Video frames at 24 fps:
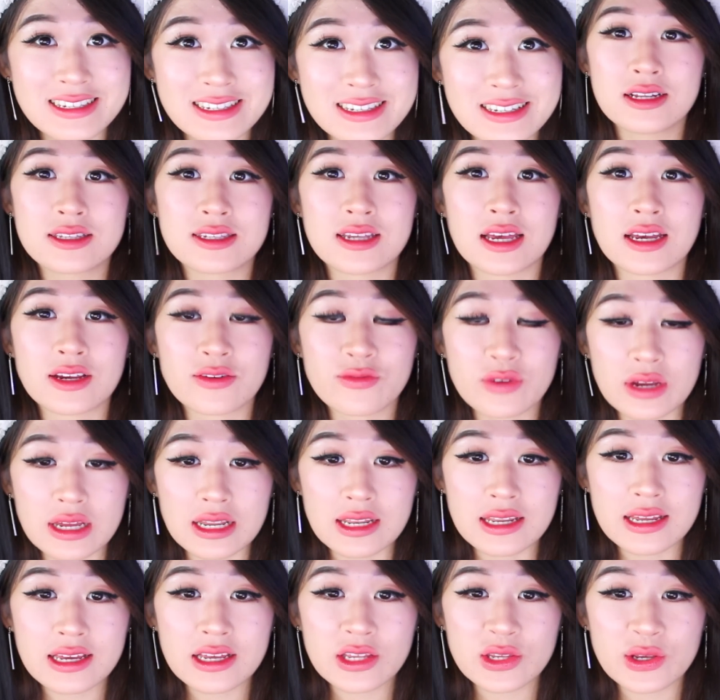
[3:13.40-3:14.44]
It's like,
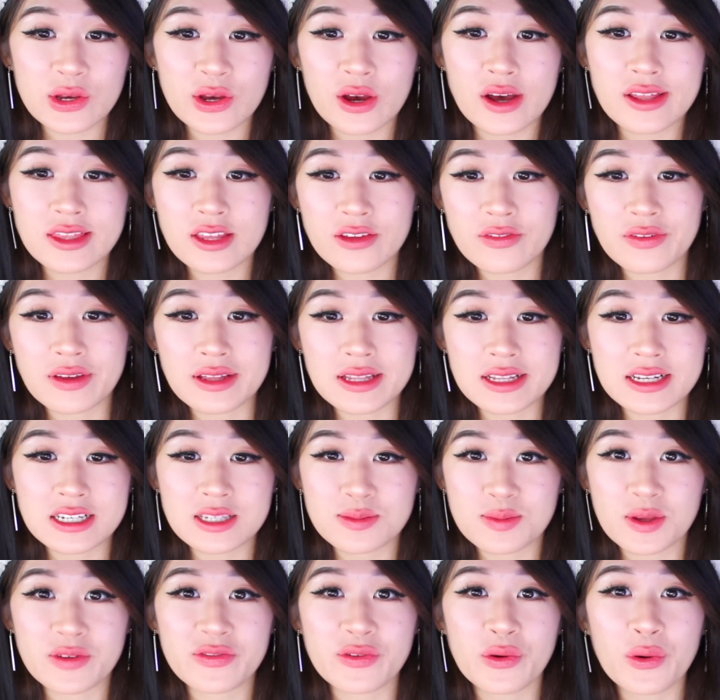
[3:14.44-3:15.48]
really? You hurt their feelings
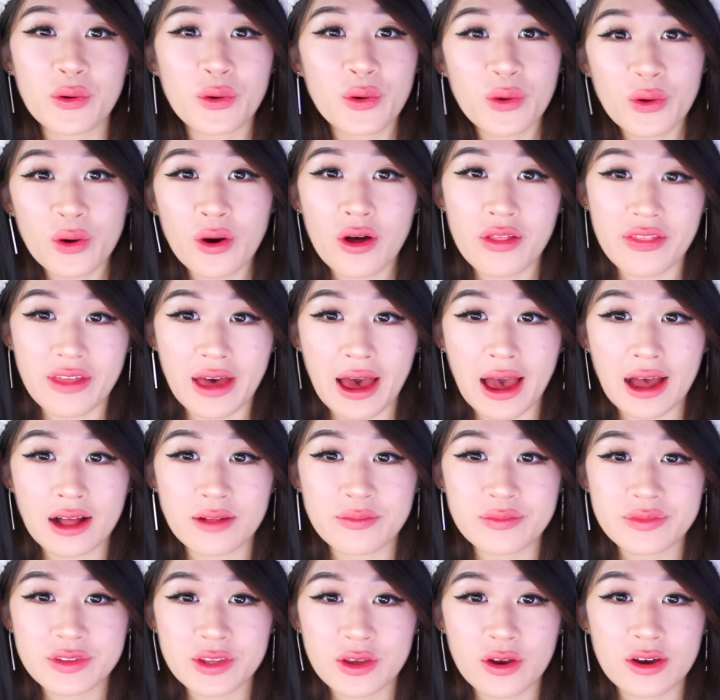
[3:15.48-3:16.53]
before all that.
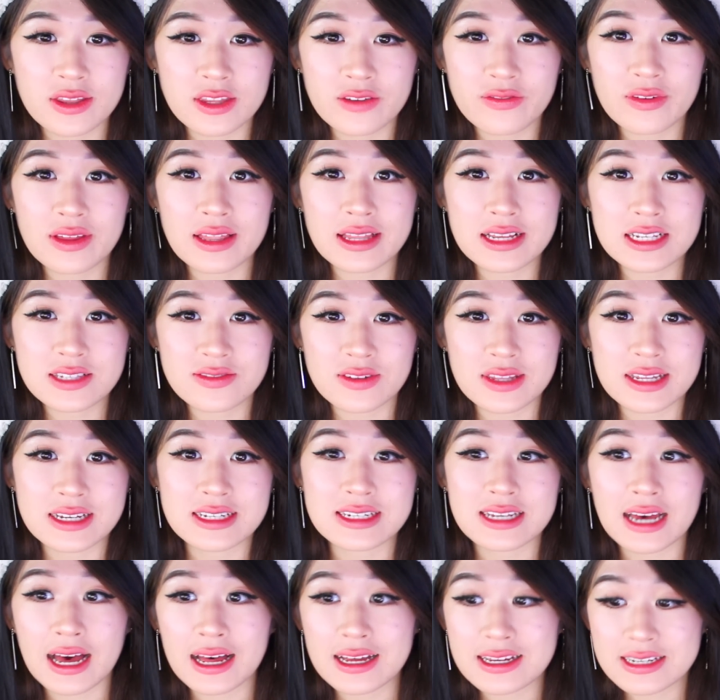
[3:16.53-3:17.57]
You hurt their feelings for the
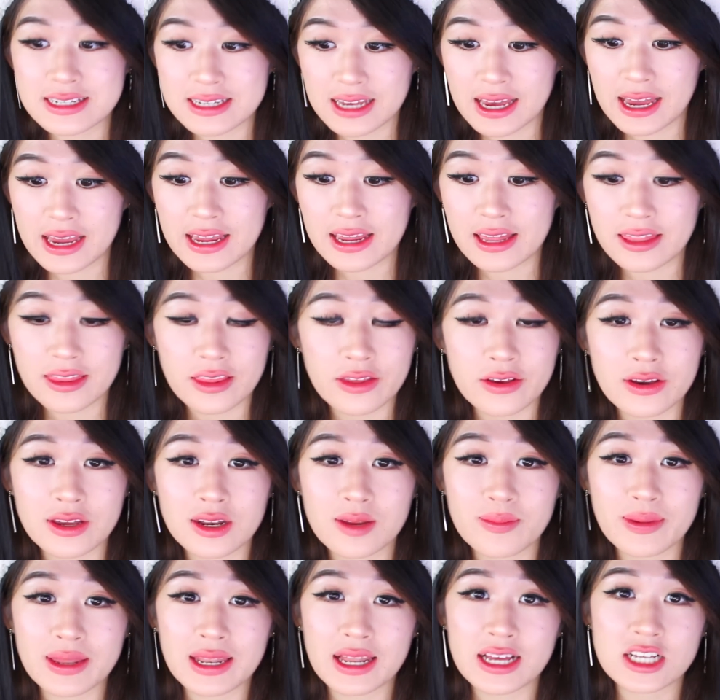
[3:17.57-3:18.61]
entire day and then you're
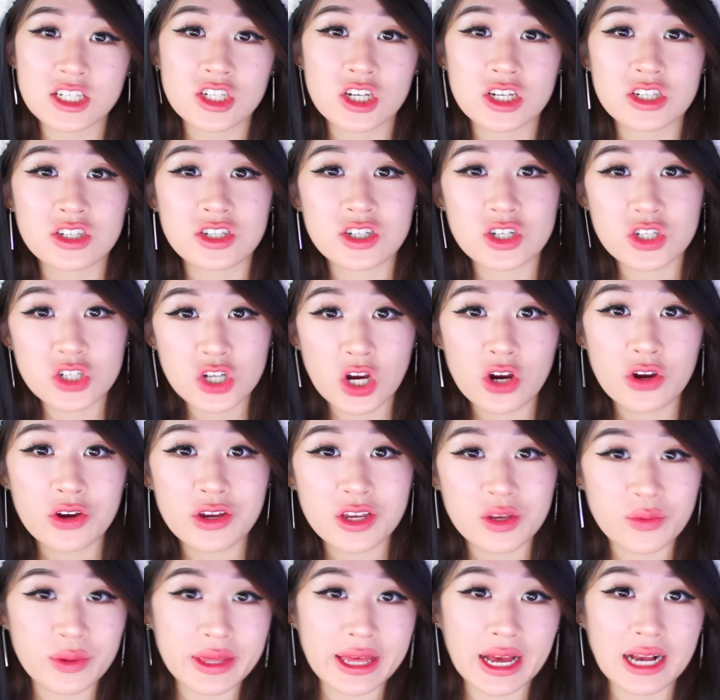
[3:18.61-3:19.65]
gonna be like, just a
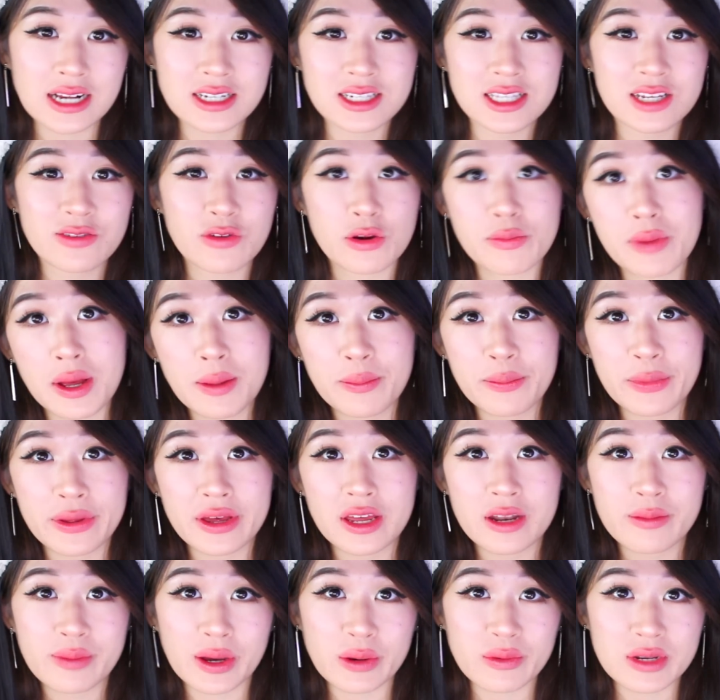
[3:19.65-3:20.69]
joke, we actually
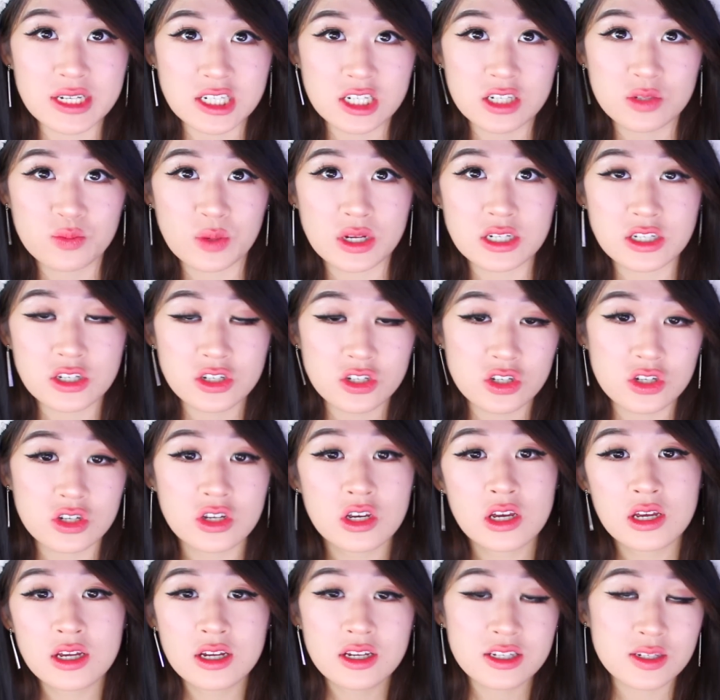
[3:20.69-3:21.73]
remembered but we just wanted to
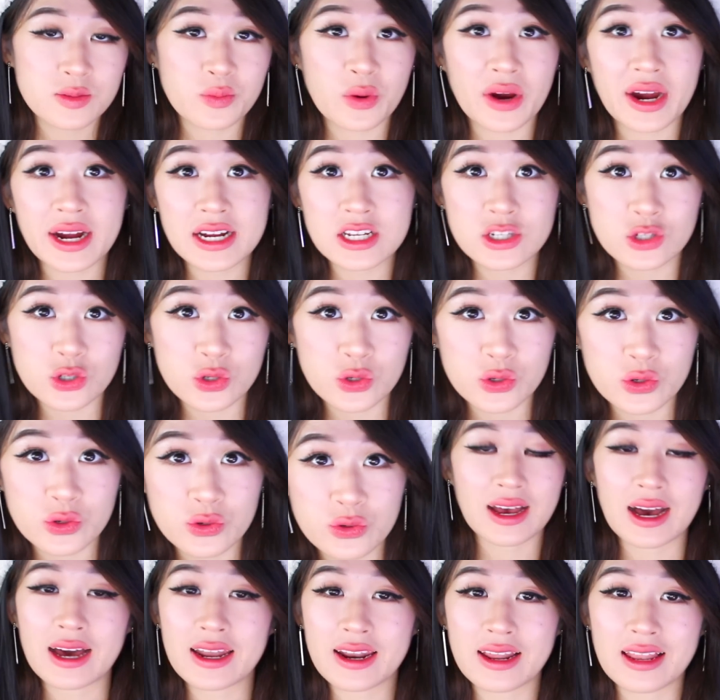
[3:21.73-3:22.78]
surprise you.
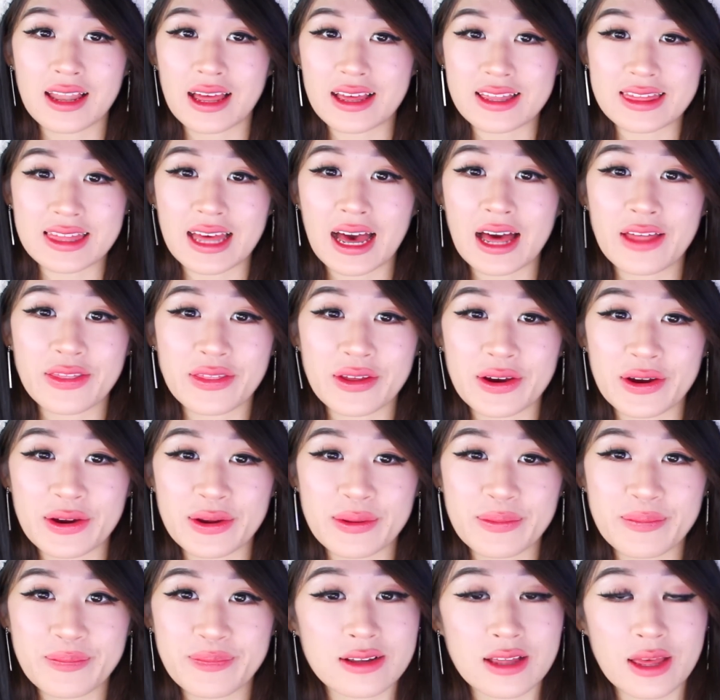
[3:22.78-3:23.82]
I don't like that
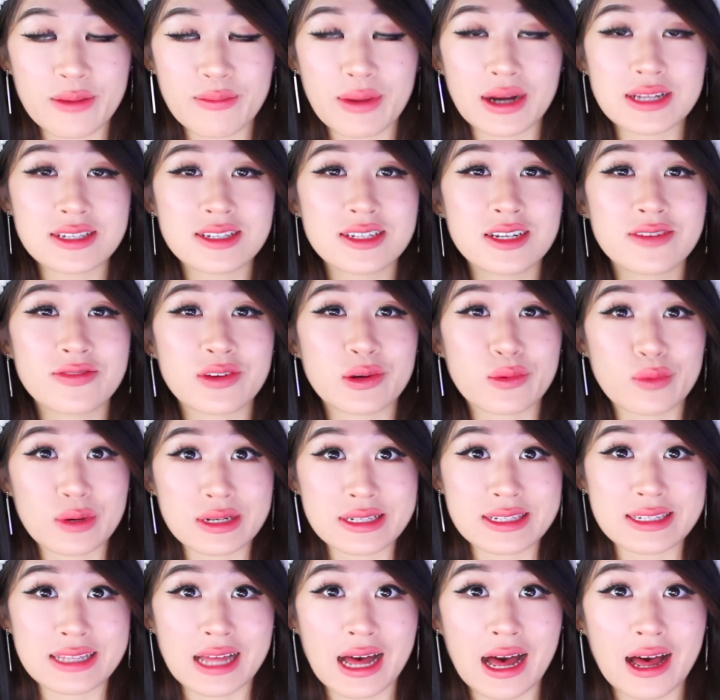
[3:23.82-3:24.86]
though. Imagine if it
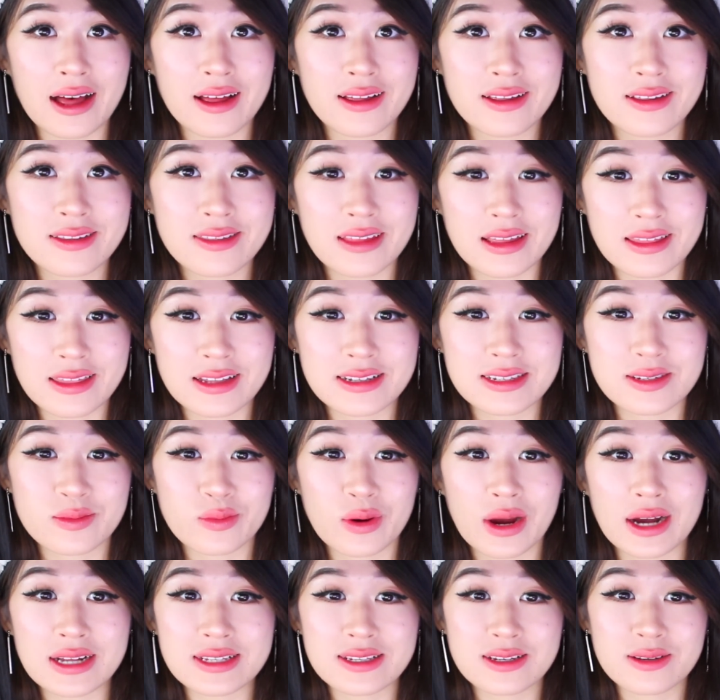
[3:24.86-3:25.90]
was that they're
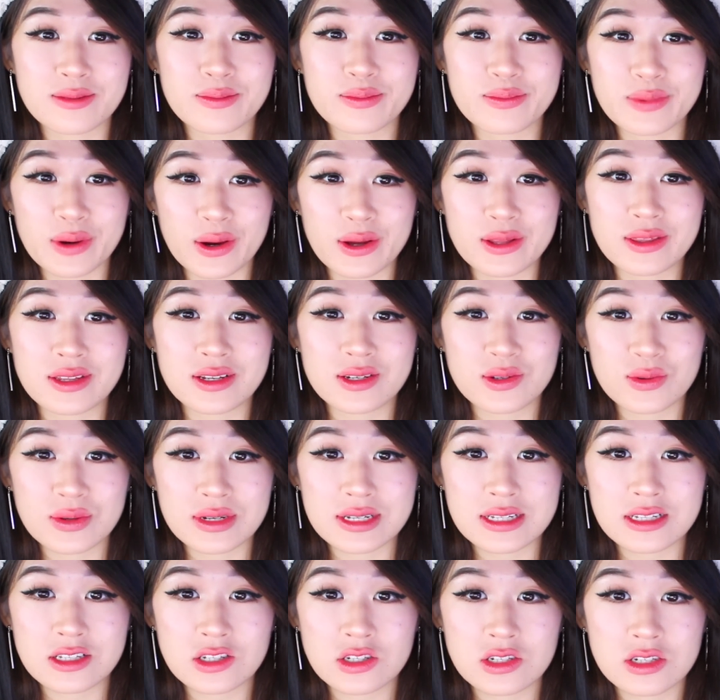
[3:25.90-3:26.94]
surprising both the
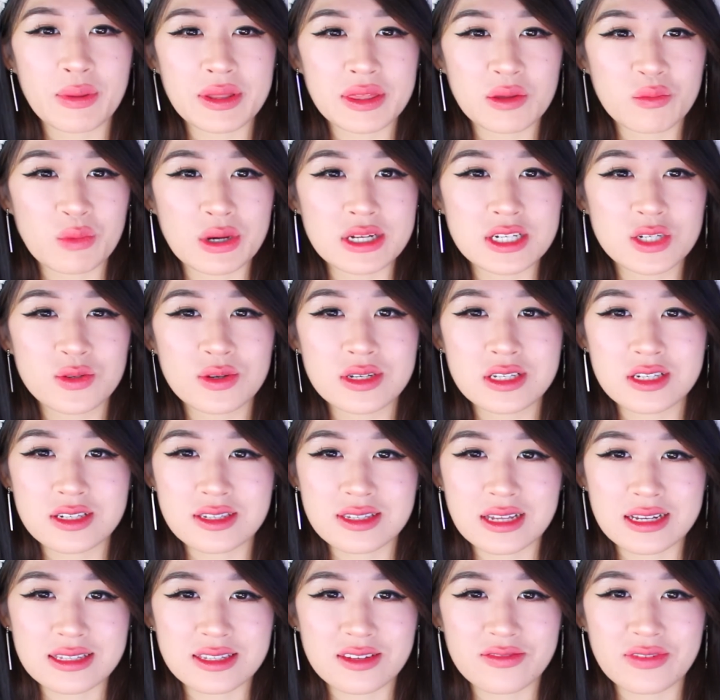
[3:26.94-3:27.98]
twins, but then one twin
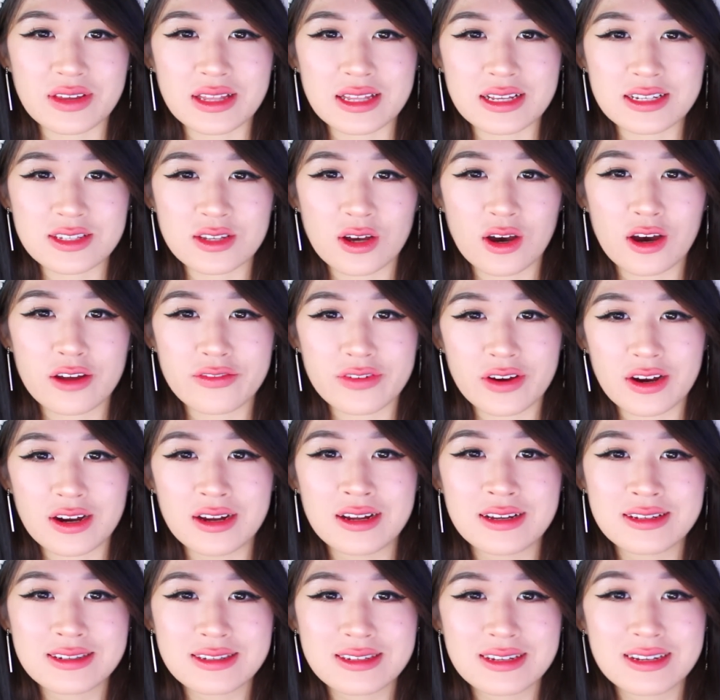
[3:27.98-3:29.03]
just gets their feelings hurt
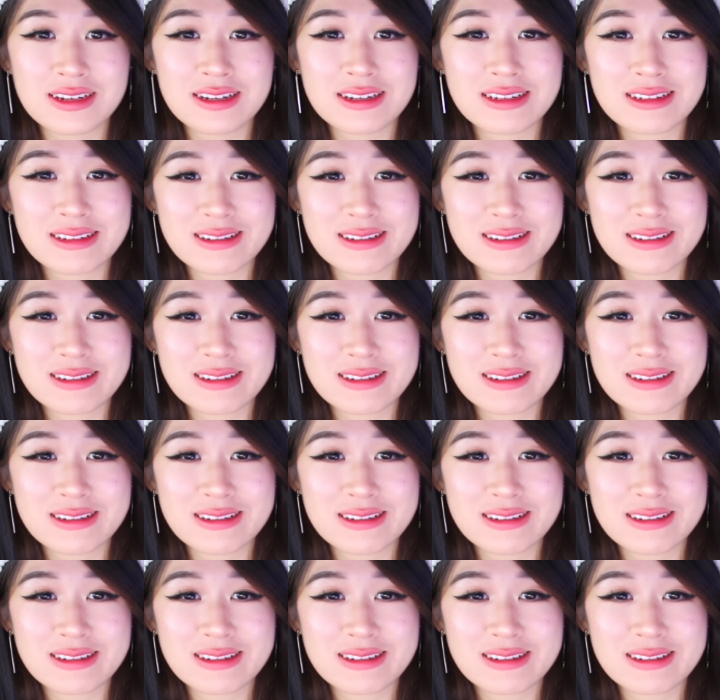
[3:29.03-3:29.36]
first.